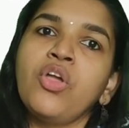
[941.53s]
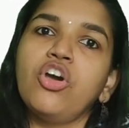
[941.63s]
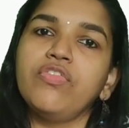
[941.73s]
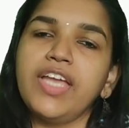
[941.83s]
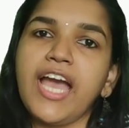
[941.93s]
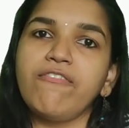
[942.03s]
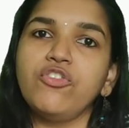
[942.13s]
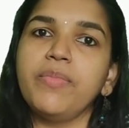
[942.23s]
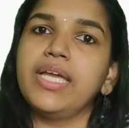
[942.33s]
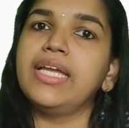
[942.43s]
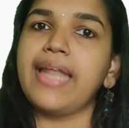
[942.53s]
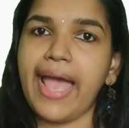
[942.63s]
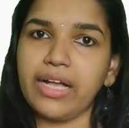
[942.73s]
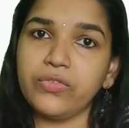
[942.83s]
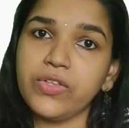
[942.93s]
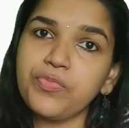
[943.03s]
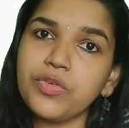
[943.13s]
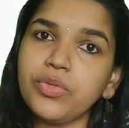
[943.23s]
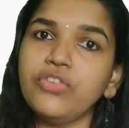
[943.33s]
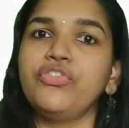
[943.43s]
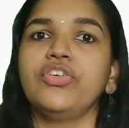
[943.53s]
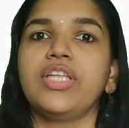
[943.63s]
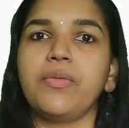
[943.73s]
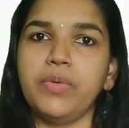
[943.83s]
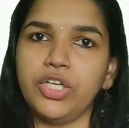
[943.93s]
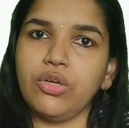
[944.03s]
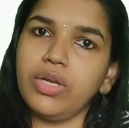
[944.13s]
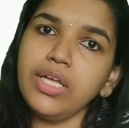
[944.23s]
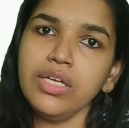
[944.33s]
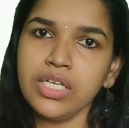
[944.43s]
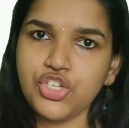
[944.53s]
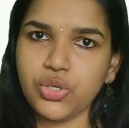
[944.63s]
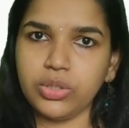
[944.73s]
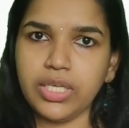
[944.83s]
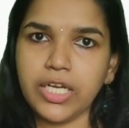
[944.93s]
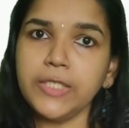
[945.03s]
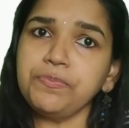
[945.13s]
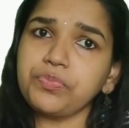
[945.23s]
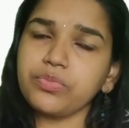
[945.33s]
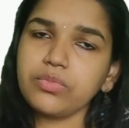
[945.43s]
or we have to make it acceptable for that particular Shodhana.